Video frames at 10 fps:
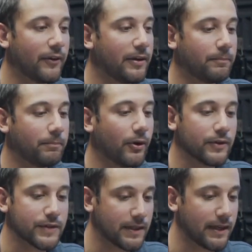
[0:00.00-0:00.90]

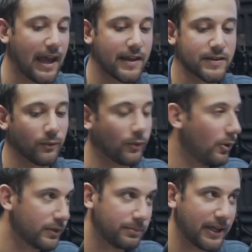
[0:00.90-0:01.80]
person has a role
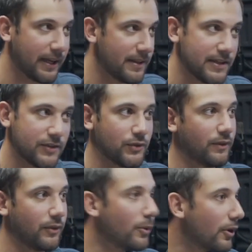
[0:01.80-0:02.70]
to play in the history of
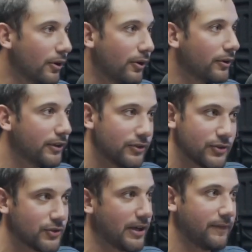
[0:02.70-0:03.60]
the world. And you're
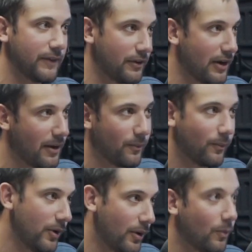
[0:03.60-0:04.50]
just trying to figure out,
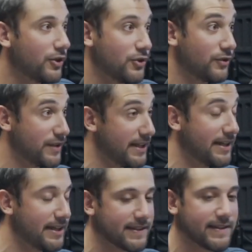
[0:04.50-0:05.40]
what yours
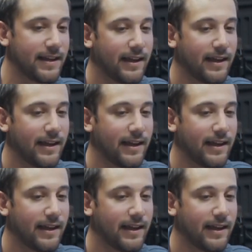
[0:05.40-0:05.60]
is.